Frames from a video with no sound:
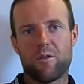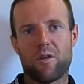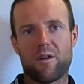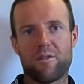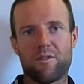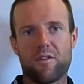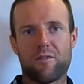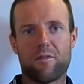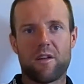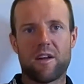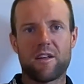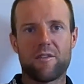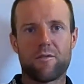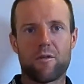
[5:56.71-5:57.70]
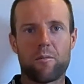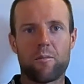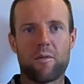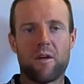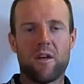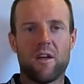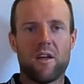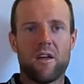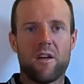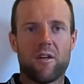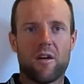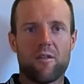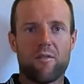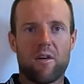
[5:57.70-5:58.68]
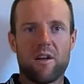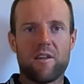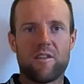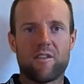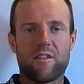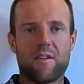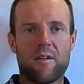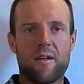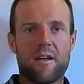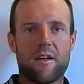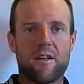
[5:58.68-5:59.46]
to have this flight from Wallis